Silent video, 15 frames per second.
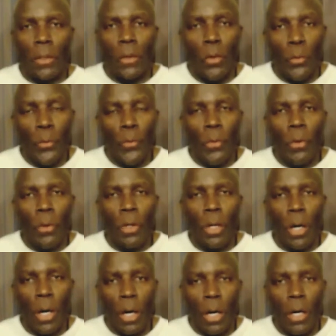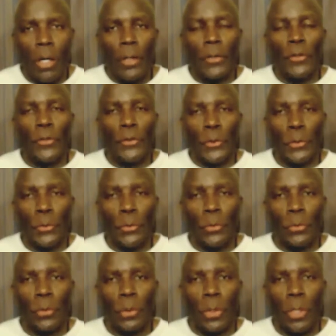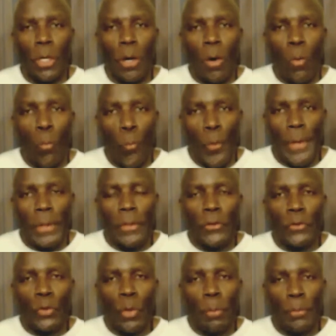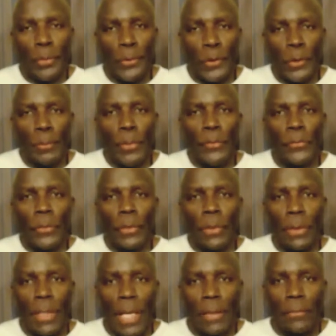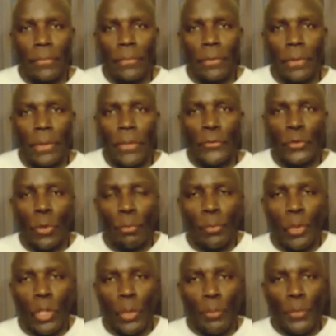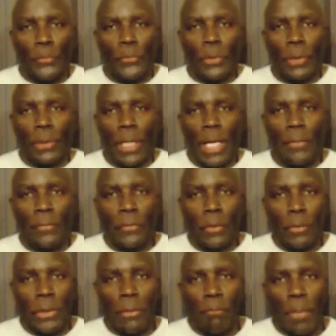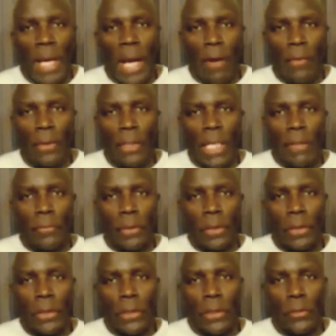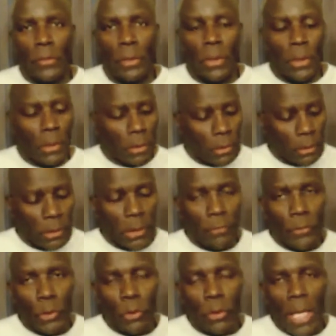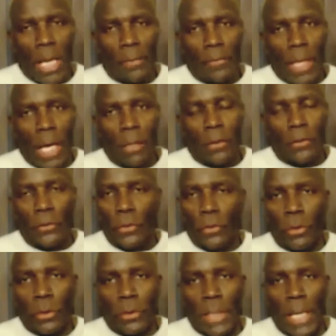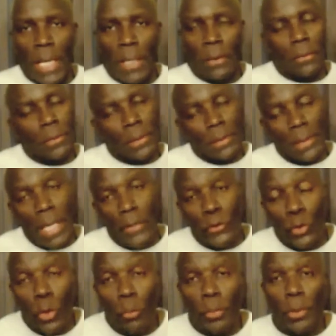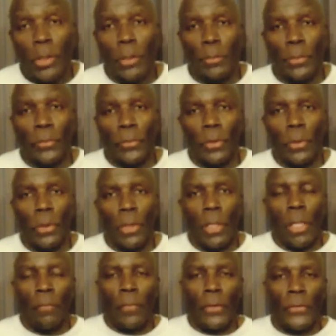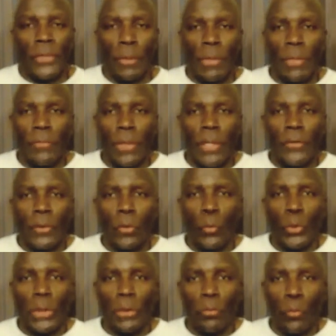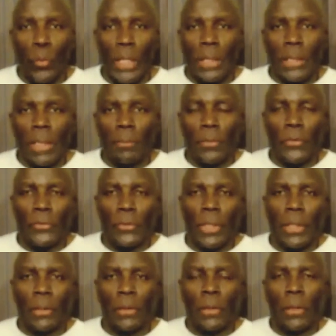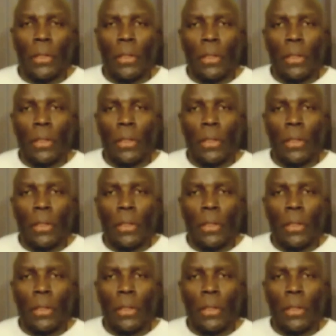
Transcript: who are you? Or what is your purpose in life? Is your purpose in life to be married, have kids, live your life out until you die? Then that's your purpose. For some of us, we wake up and say,